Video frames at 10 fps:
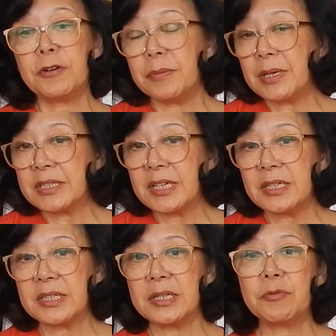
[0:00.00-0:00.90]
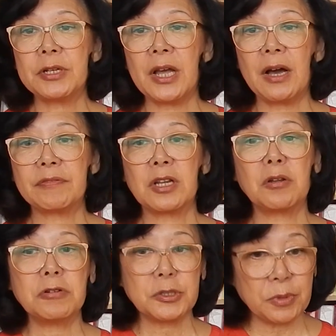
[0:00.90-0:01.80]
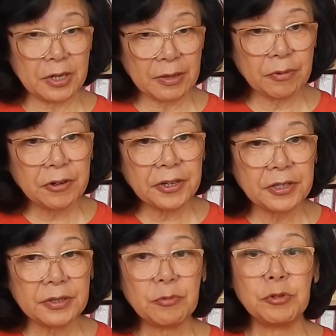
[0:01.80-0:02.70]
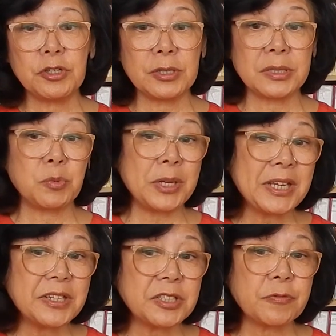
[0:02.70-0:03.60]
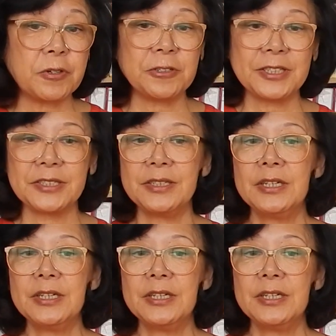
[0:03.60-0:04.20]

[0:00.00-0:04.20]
it makes sense that it would have the lowest boiling point, which is the weakest force.